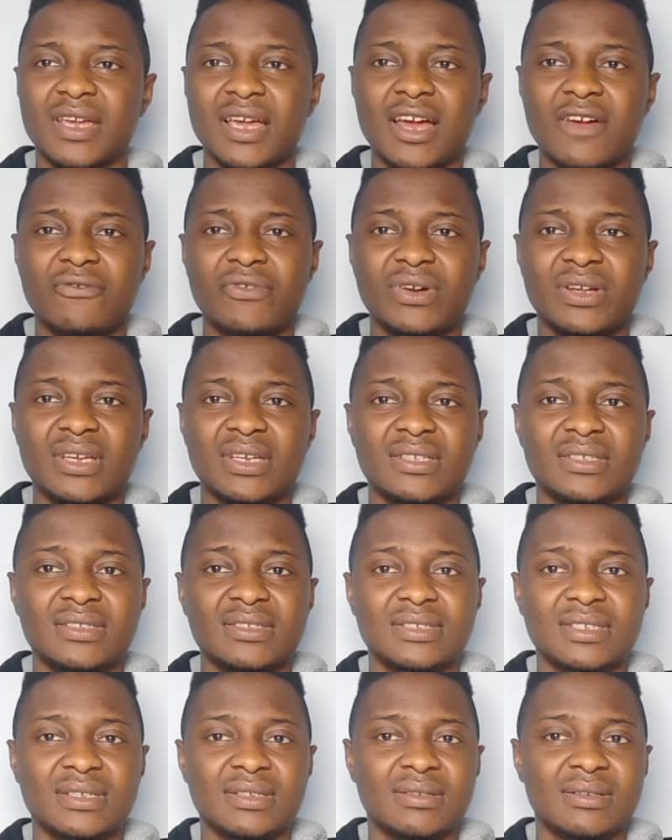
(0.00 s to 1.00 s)

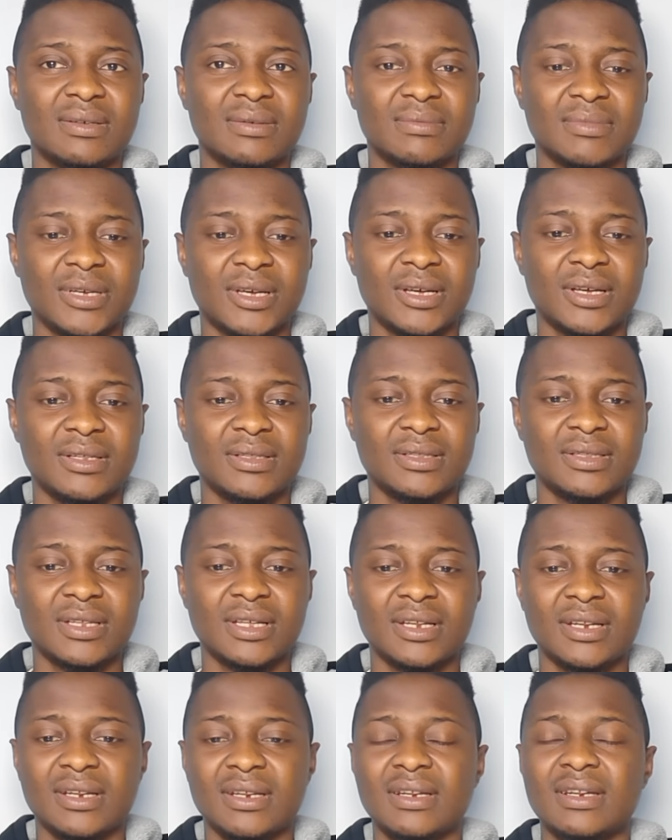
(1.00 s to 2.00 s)
Africans and
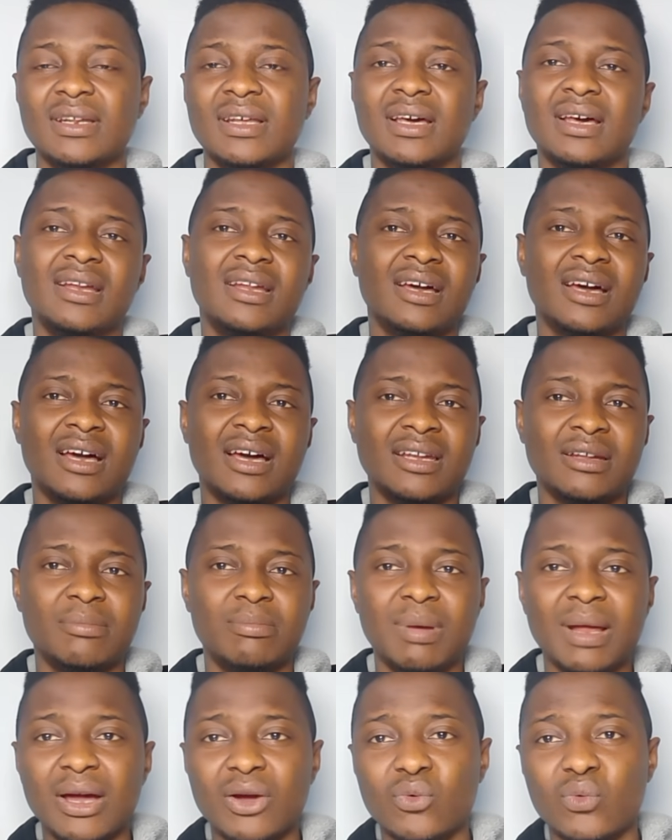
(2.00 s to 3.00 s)
a
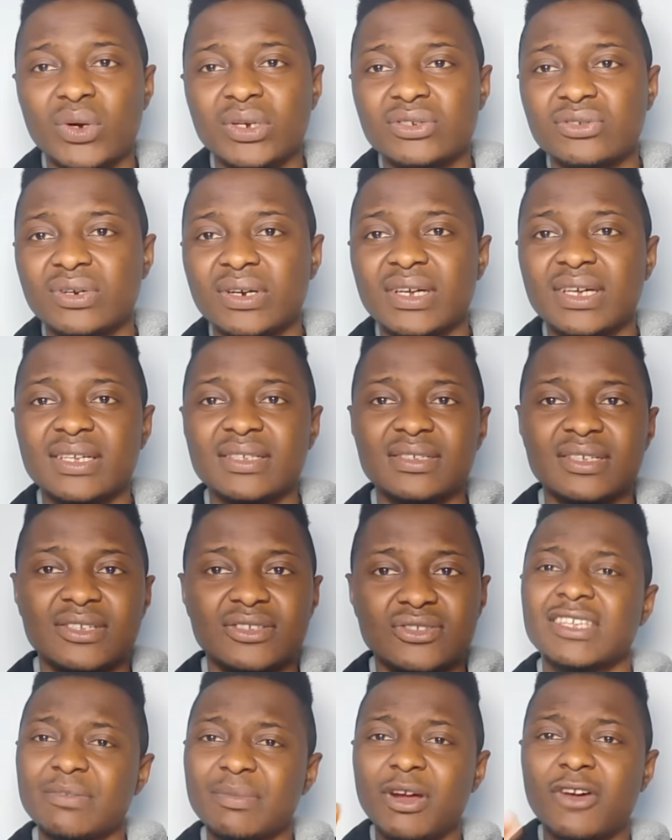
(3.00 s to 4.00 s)
black waitress.
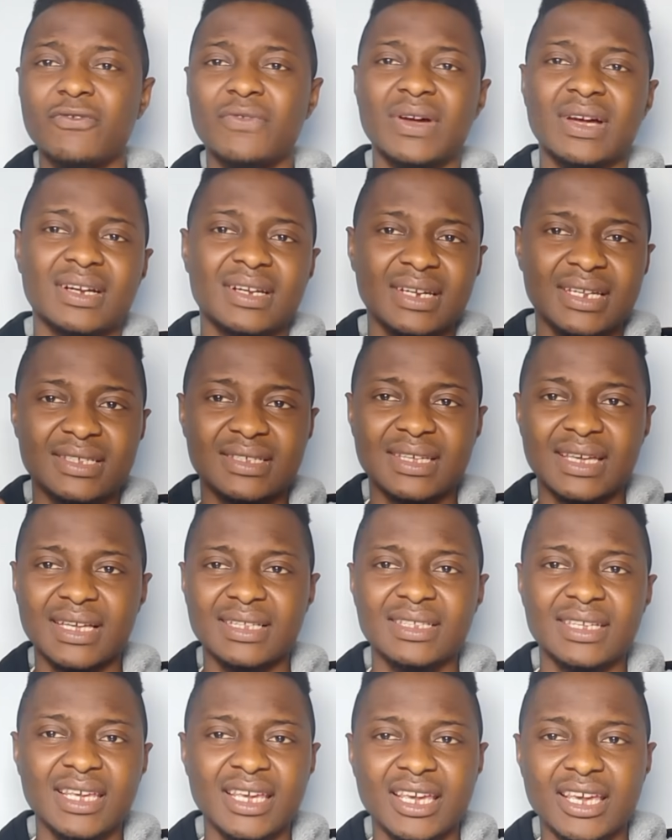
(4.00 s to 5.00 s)
As a matter of fact, let's
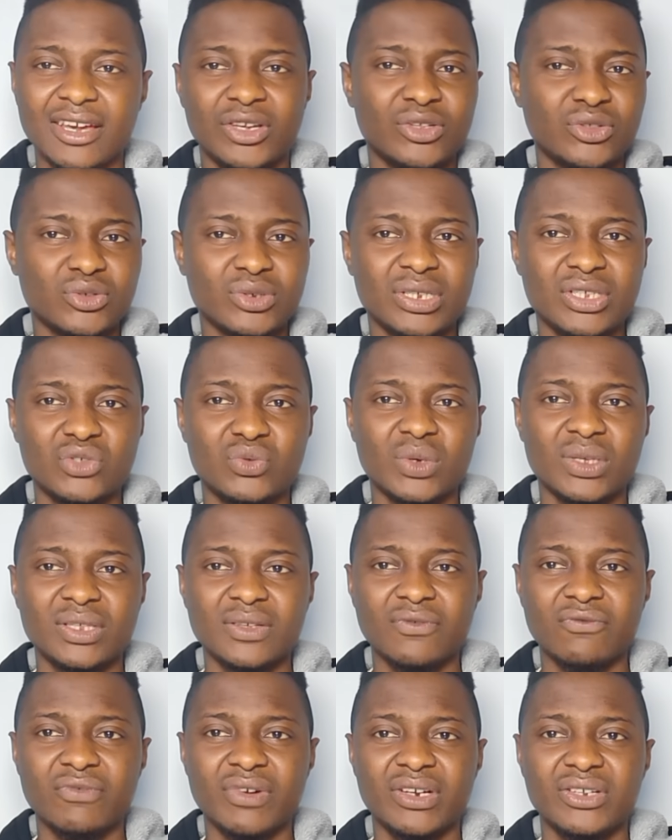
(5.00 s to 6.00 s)
get onto the
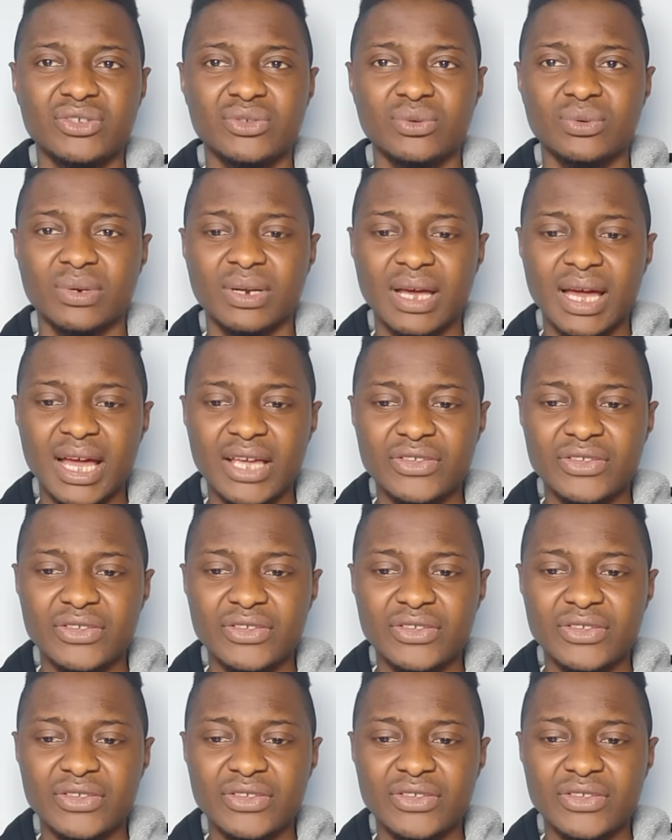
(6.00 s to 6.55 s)
tweet very soon.